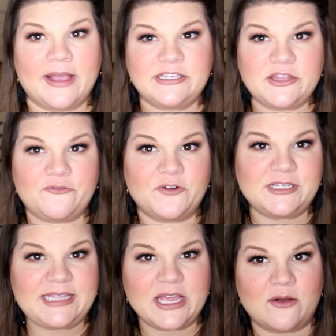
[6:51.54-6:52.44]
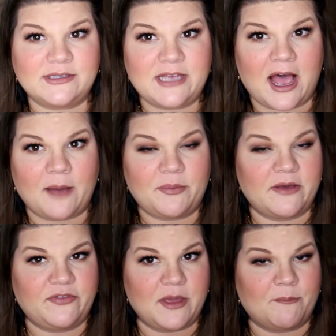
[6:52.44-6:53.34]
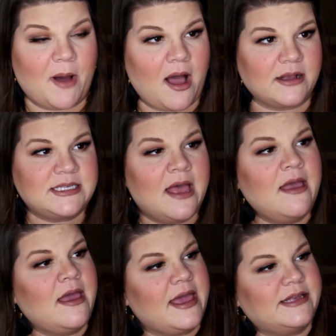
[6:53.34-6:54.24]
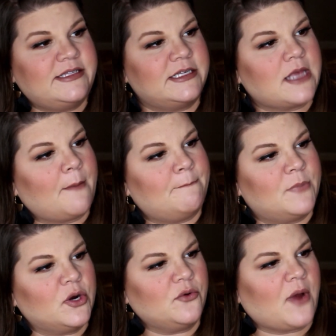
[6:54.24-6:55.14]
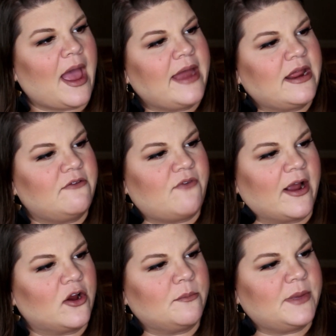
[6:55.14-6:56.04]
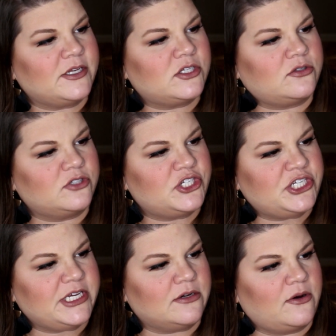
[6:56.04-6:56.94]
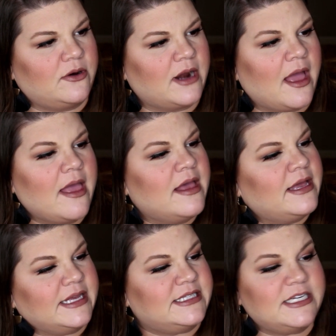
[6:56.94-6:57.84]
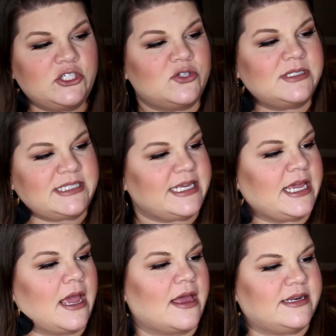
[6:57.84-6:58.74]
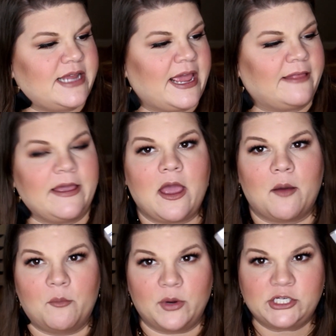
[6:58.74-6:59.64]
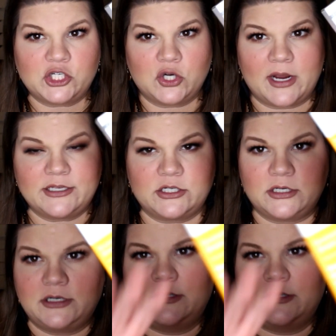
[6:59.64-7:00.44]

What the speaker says: right, so the first thing on top of the box is this Murad Environmental Shield Essential C Daily Moisturizer.